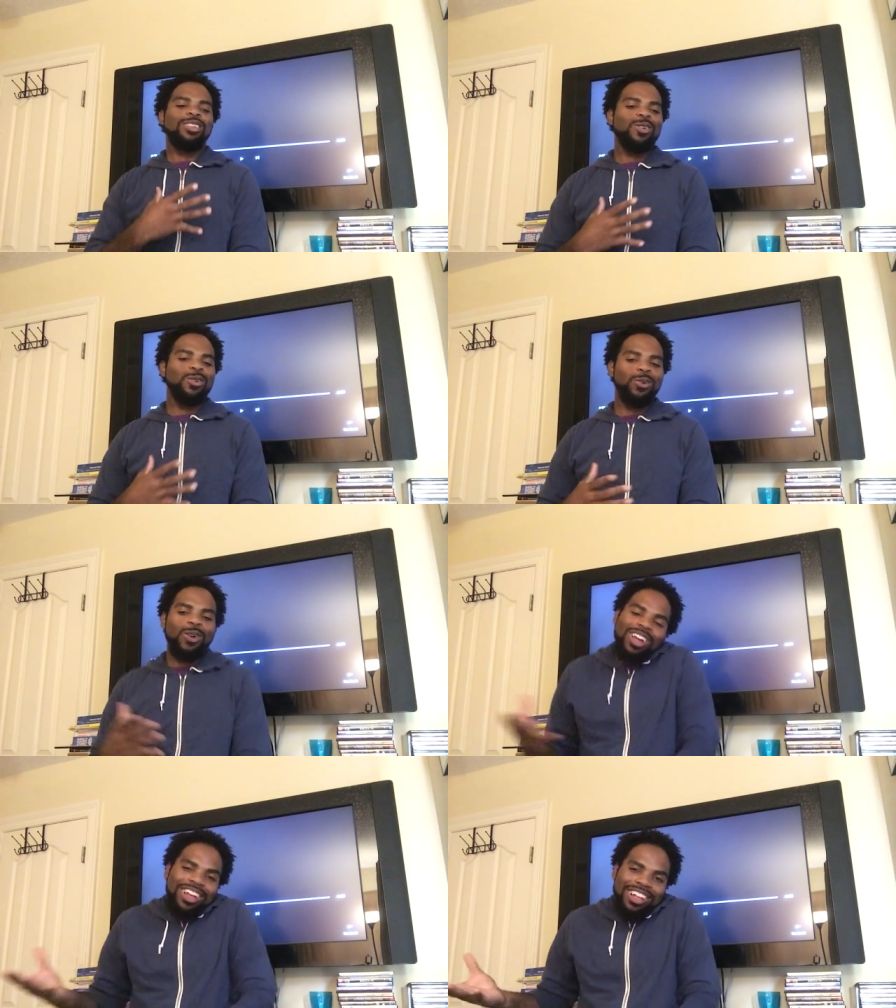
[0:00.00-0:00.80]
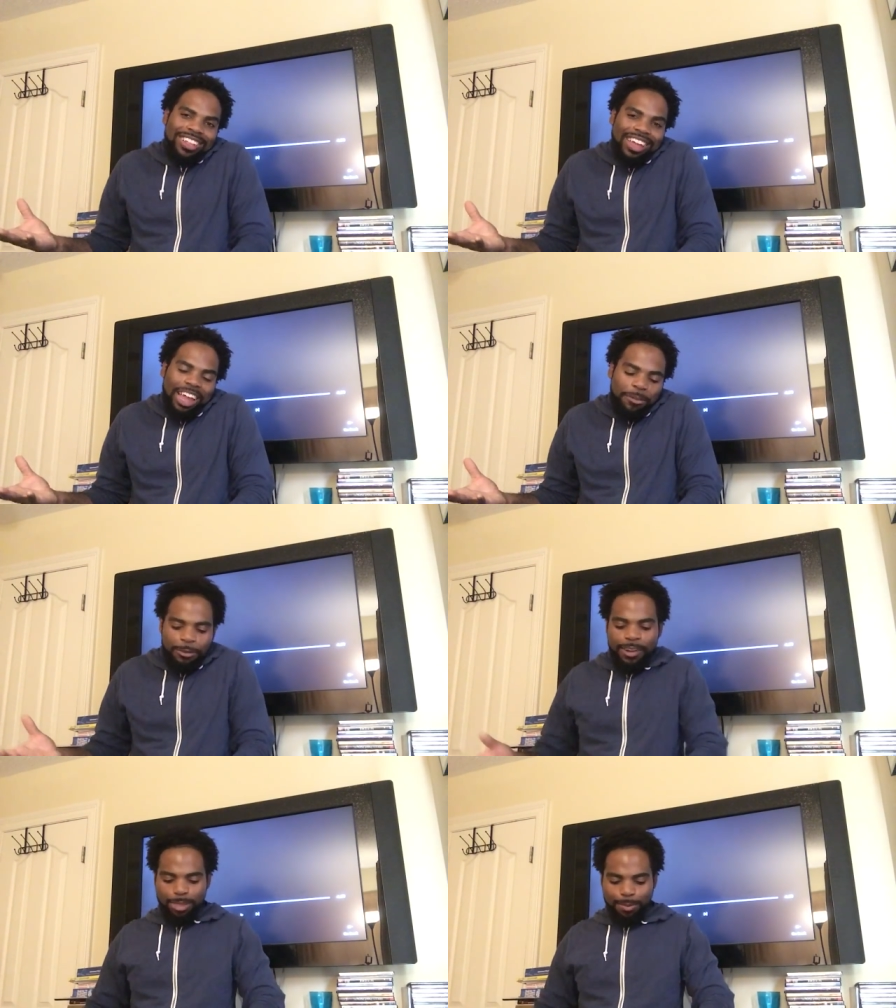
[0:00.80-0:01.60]
to the Hey
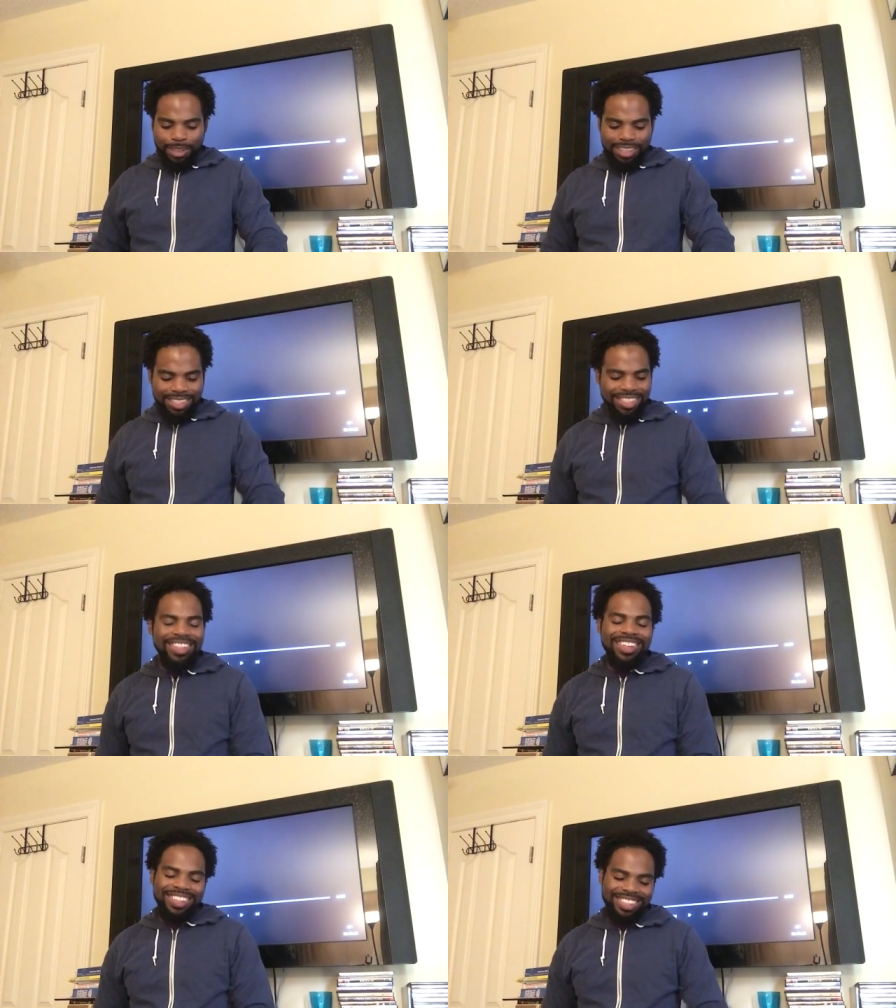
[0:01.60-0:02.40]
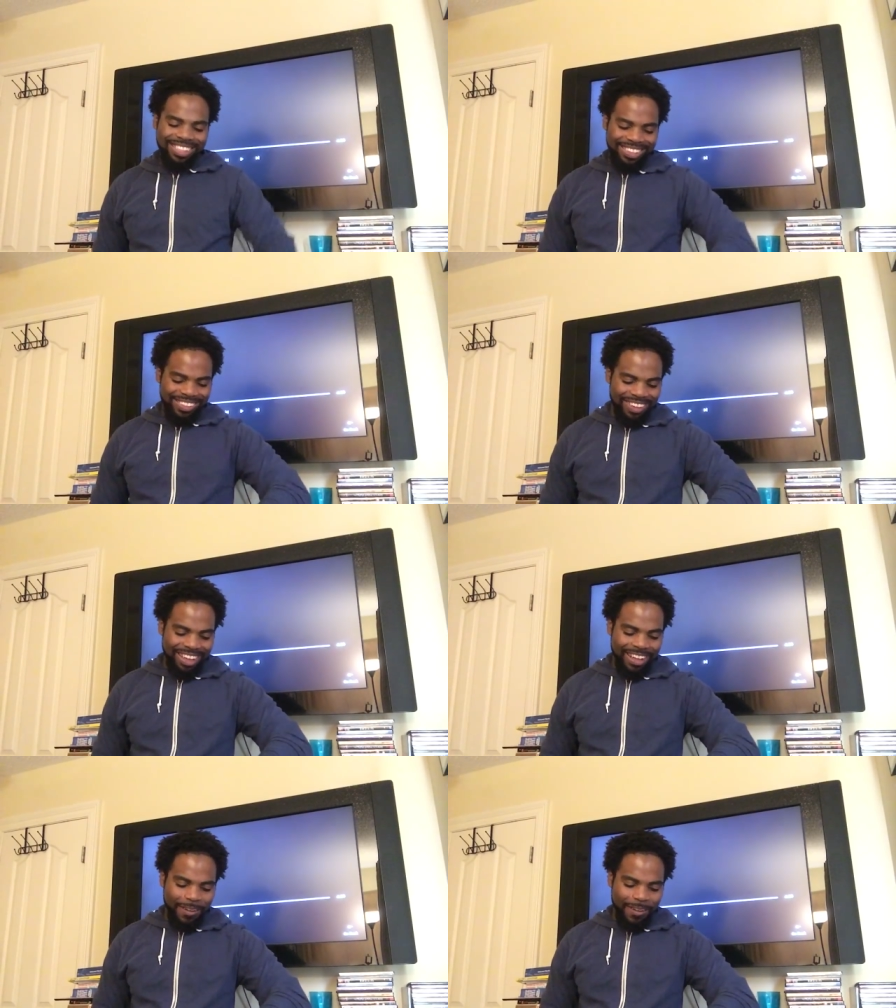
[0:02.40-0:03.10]
Friend space. So,